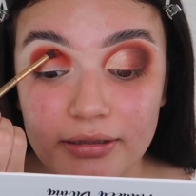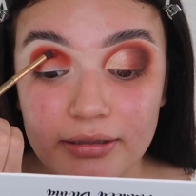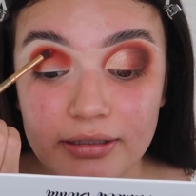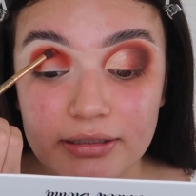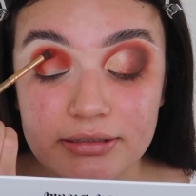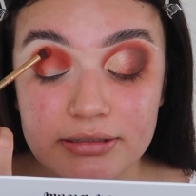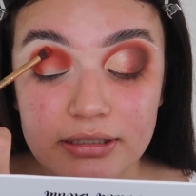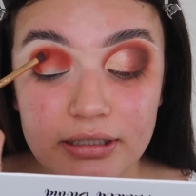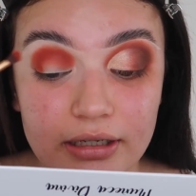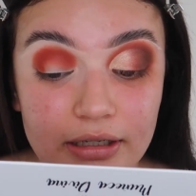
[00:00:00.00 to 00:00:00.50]

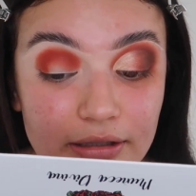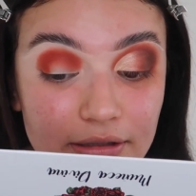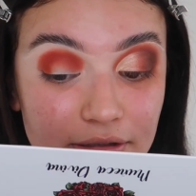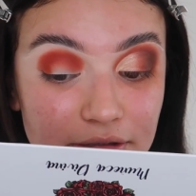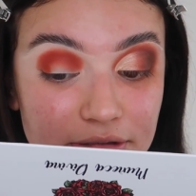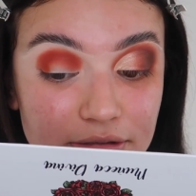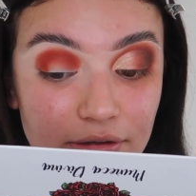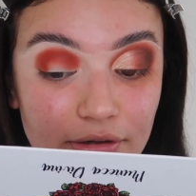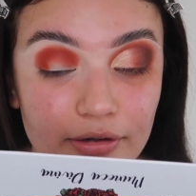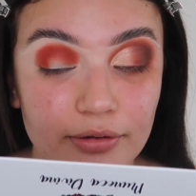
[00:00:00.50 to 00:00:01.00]
These
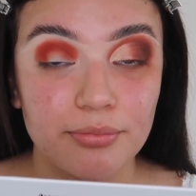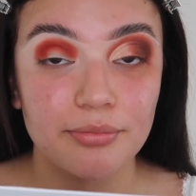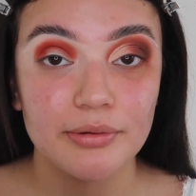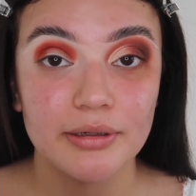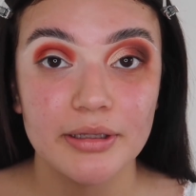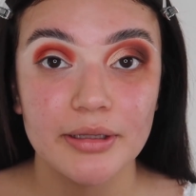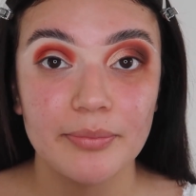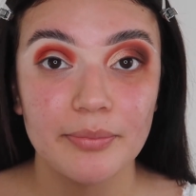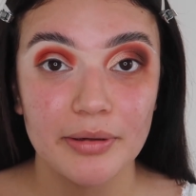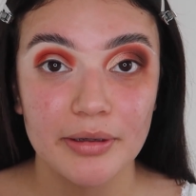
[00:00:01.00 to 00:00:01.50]
colors are
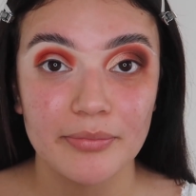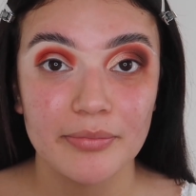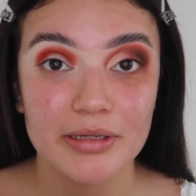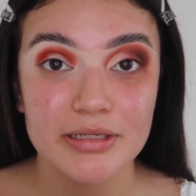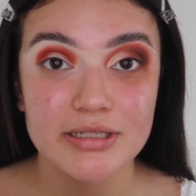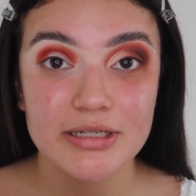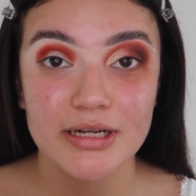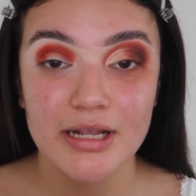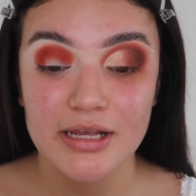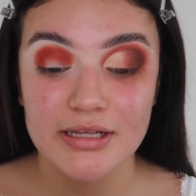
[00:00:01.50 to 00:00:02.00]
really
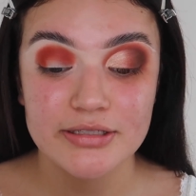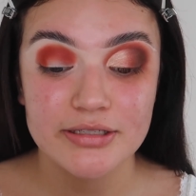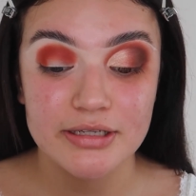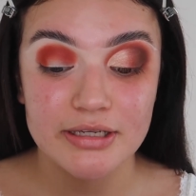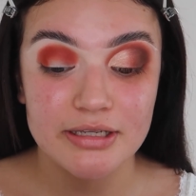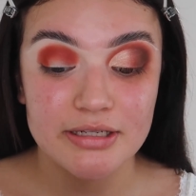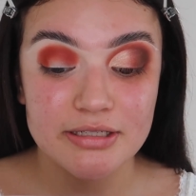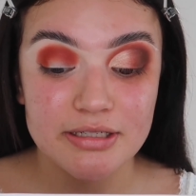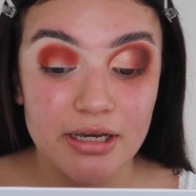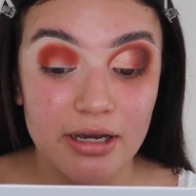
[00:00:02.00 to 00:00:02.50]
pigmented, as you
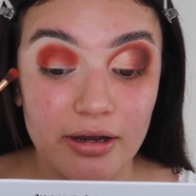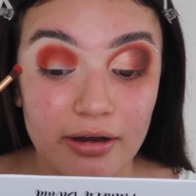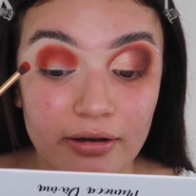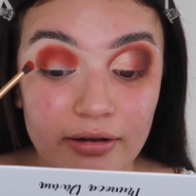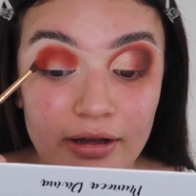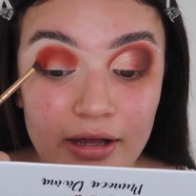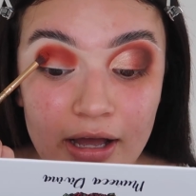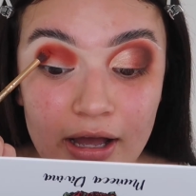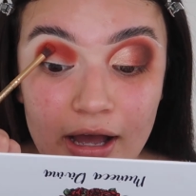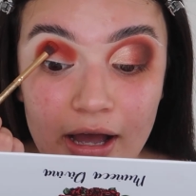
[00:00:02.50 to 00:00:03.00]
can
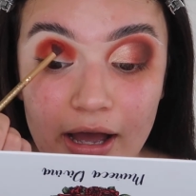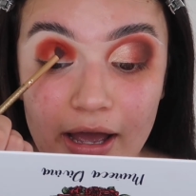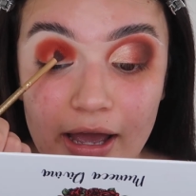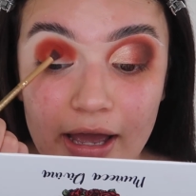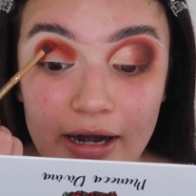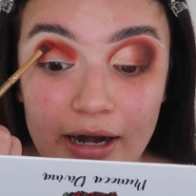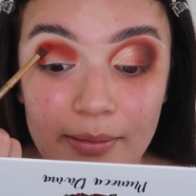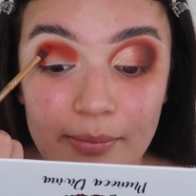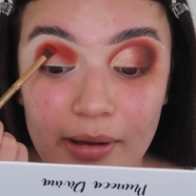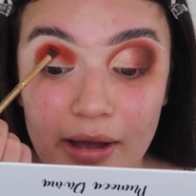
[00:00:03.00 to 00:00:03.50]
tell,
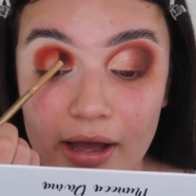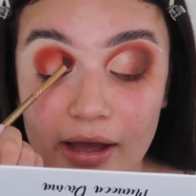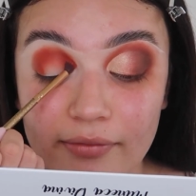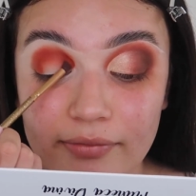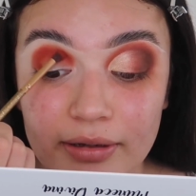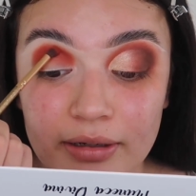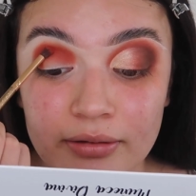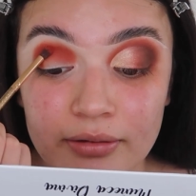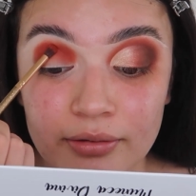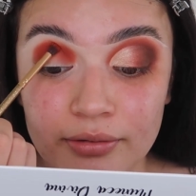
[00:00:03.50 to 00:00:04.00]
and I'm
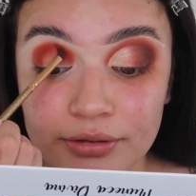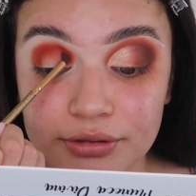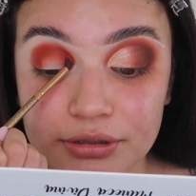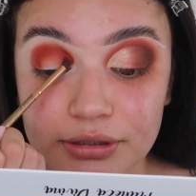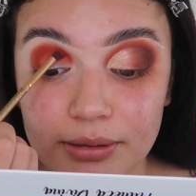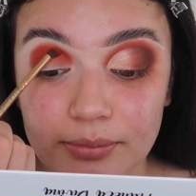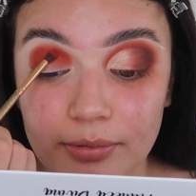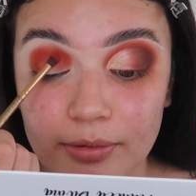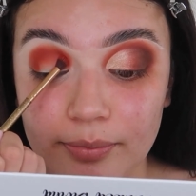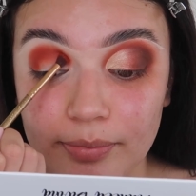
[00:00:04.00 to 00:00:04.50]
having no
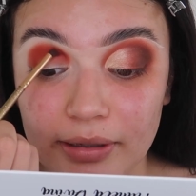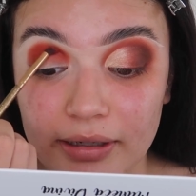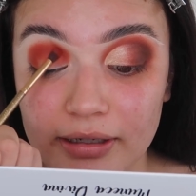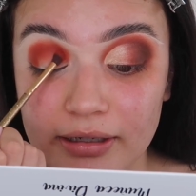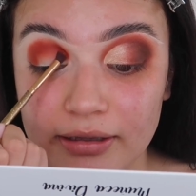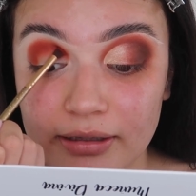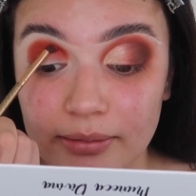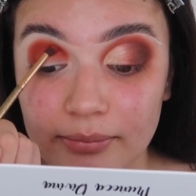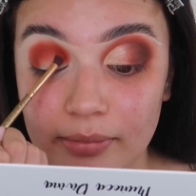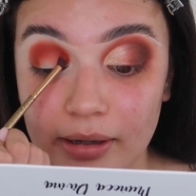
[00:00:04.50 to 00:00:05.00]
trouble
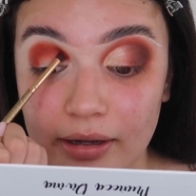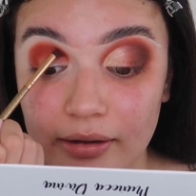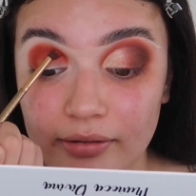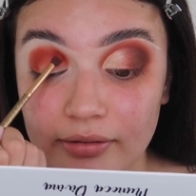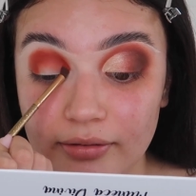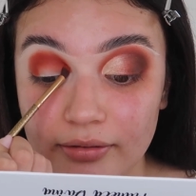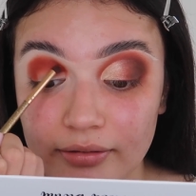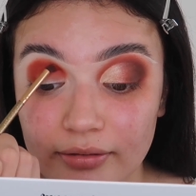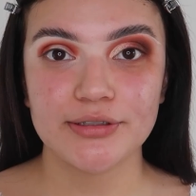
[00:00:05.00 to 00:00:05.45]
blending them out.